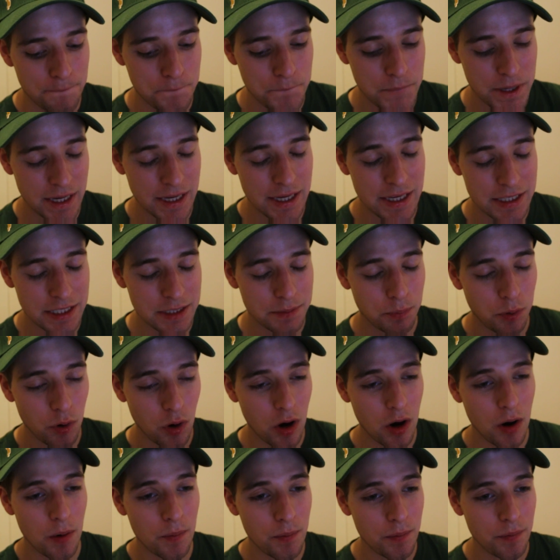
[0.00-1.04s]
biggest
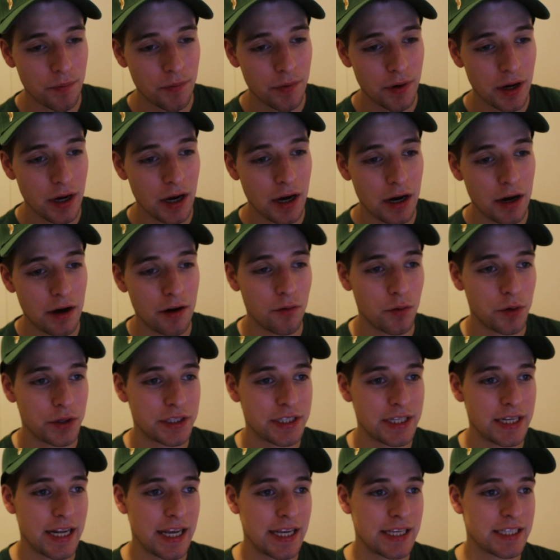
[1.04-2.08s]
problem uh, with
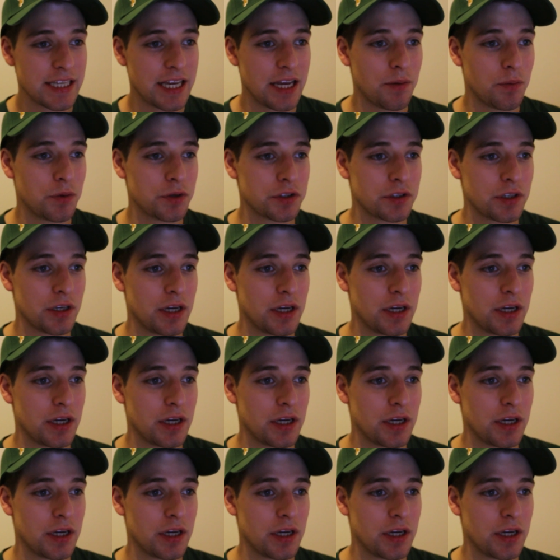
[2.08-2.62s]
today's game was,